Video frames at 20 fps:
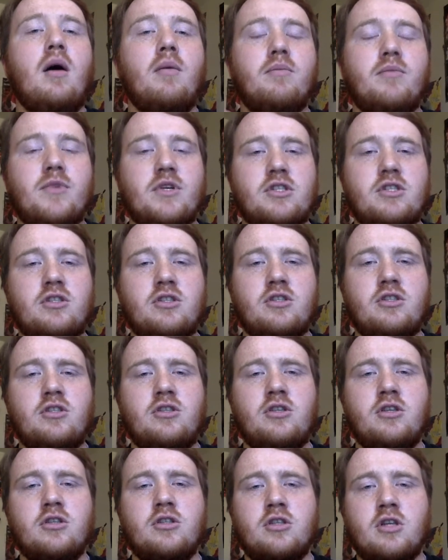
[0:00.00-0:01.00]
This is
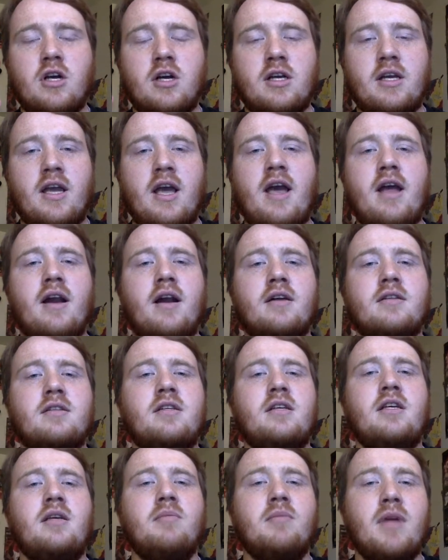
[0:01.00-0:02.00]
just, again, a
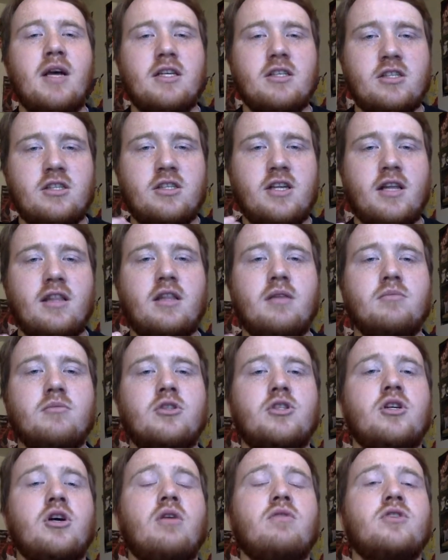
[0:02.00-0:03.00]
team that set
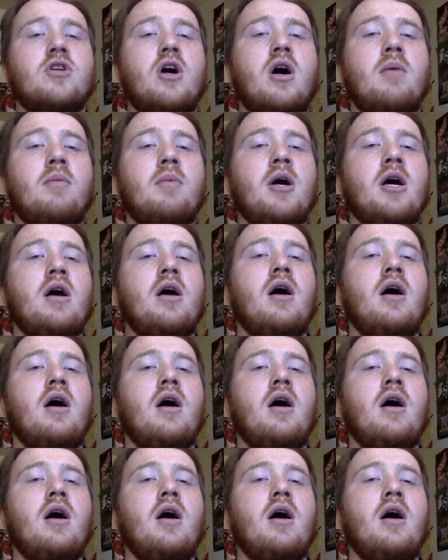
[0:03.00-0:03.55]
themselves up